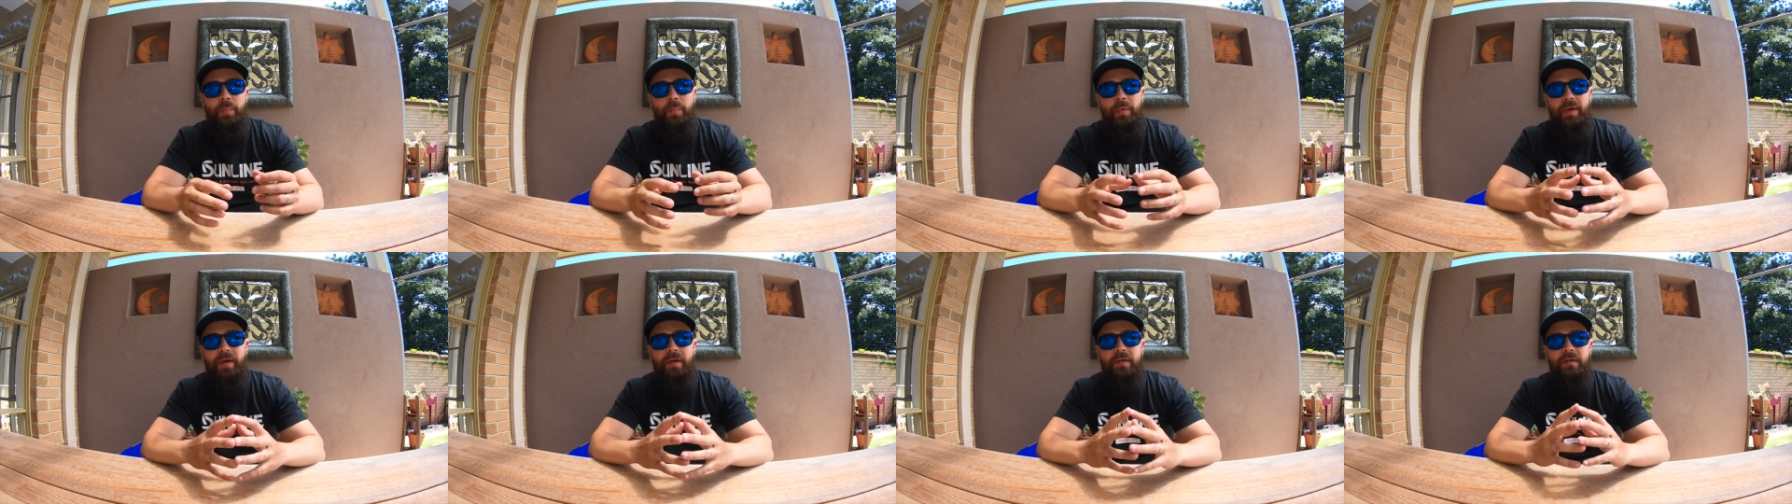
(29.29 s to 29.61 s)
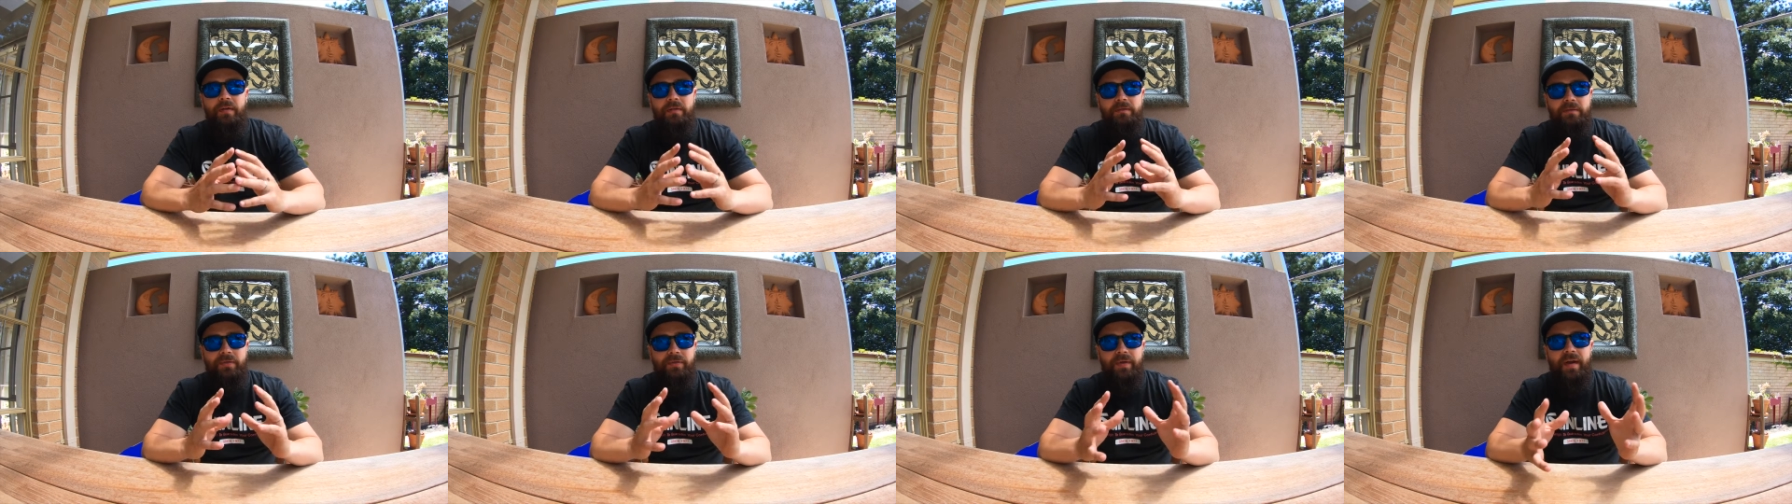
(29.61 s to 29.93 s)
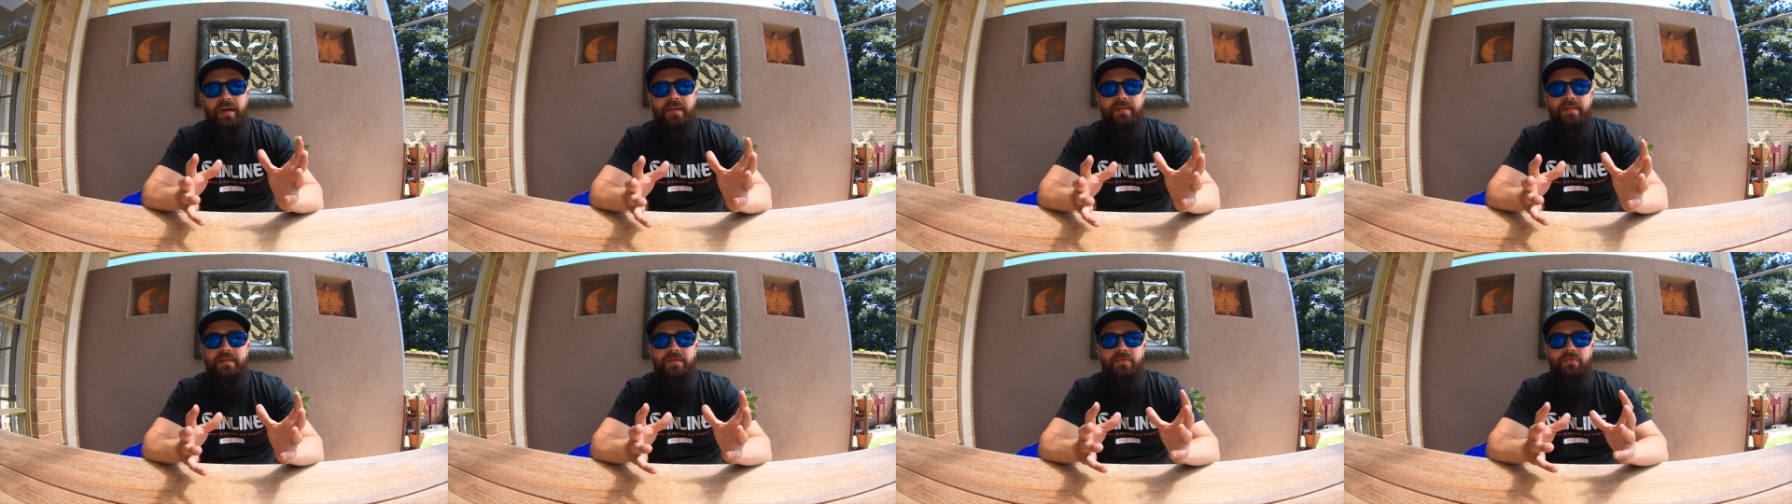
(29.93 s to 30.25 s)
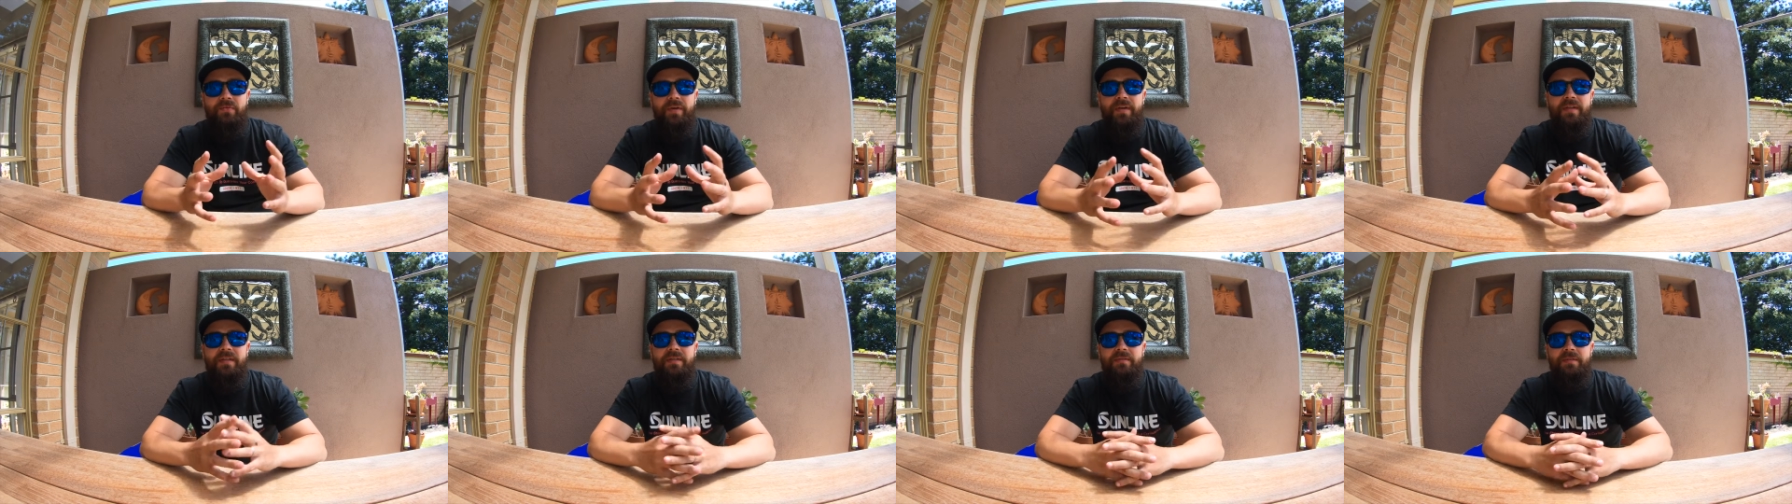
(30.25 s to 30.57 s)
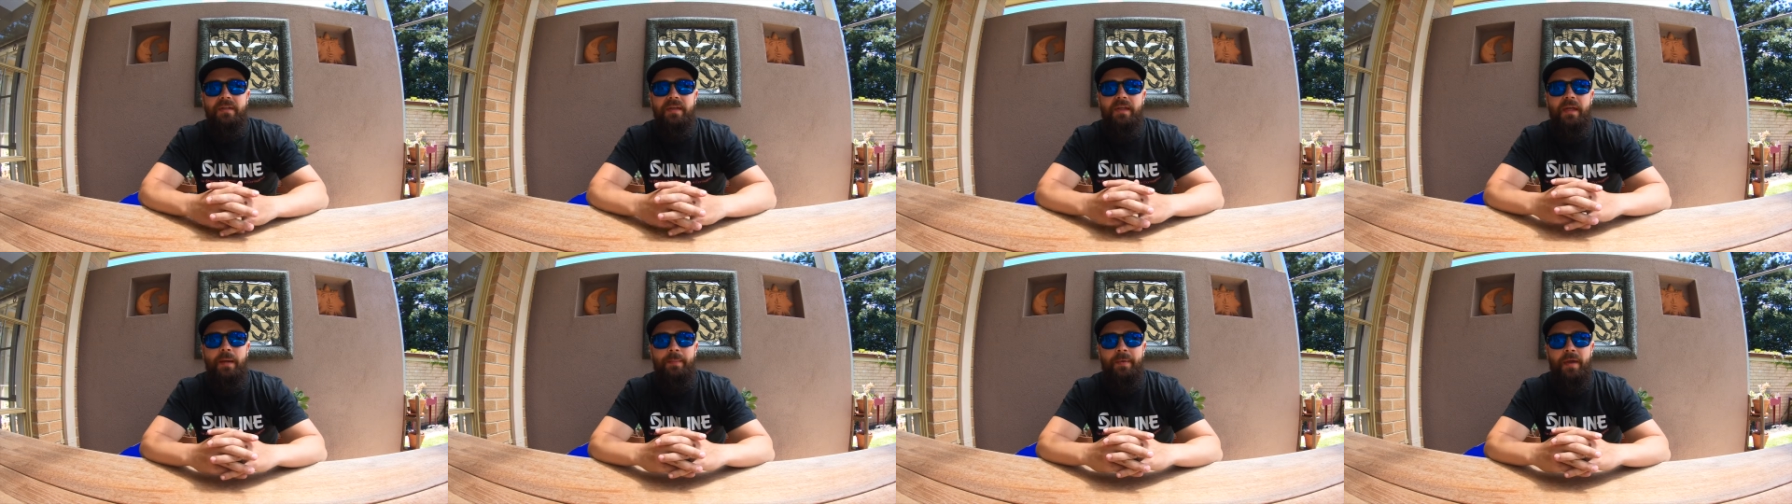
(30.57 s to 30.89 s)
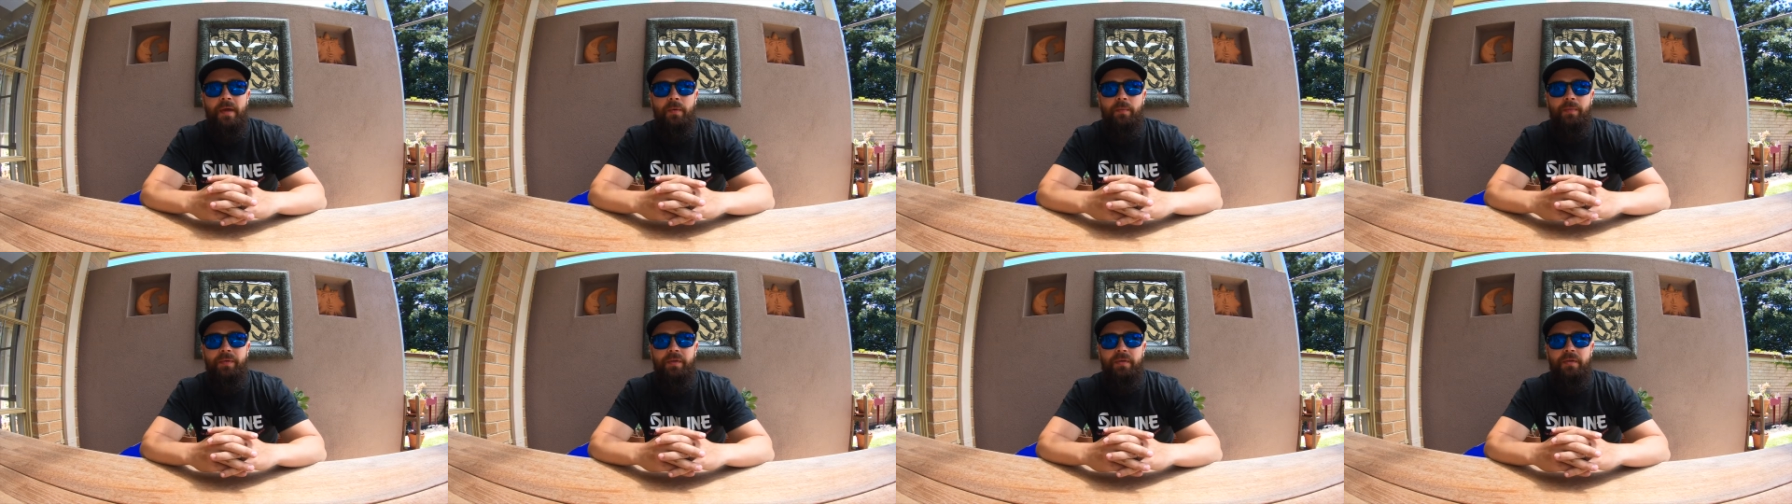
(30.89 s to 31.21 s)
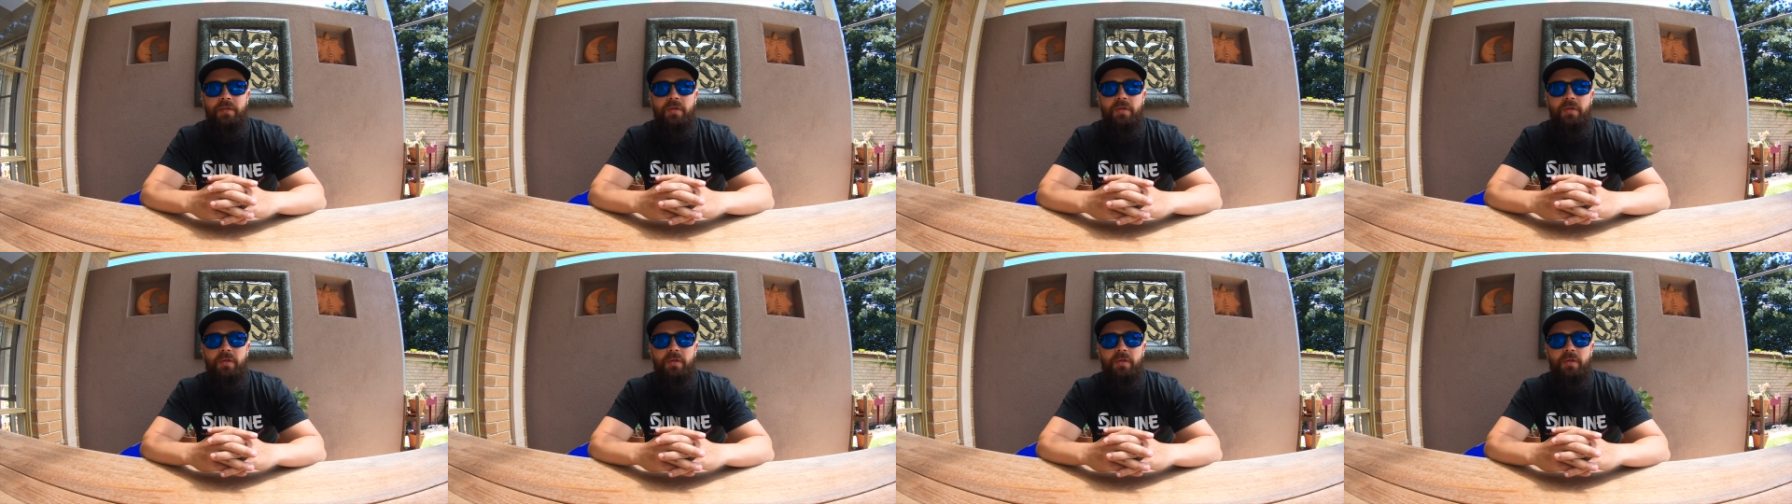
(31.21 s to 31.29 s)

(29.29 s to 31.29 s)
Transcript: But Lowrance has recently come out with